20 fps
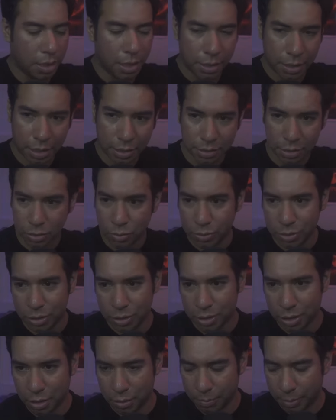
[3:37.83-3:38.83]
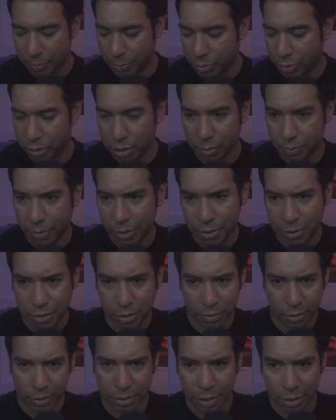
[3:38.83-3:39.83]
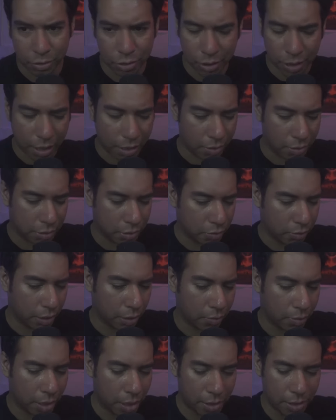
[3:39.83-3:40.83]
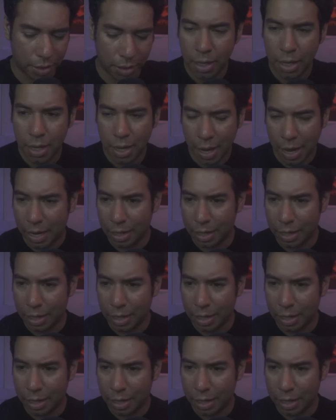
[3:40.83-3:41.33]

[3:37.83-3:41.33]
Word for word: yeah this one's just a little bit bulkier but it's great the LG hanger is great quality